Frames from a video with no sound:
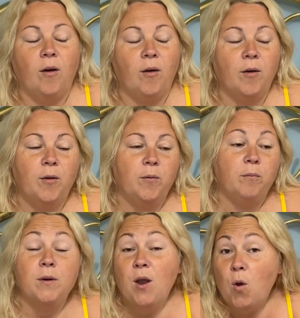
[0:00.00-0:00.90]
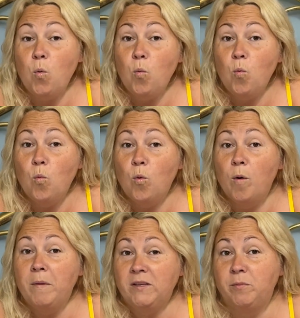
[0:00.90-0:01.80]
Um, but no,
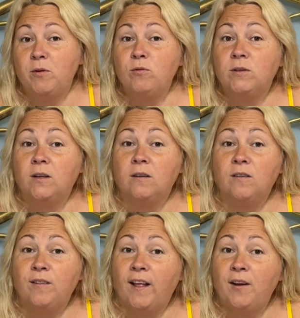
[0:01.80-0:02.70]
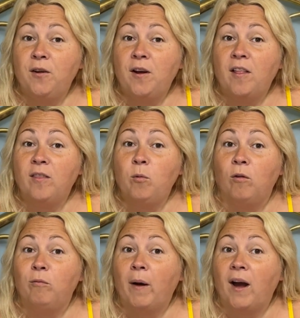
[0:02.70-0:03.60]
Mr. Producer led her down the
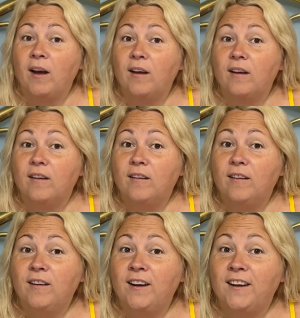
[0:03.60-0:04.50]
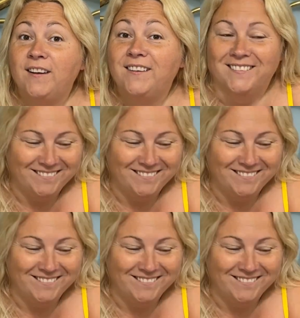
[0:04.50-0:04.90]
wolf pack lane.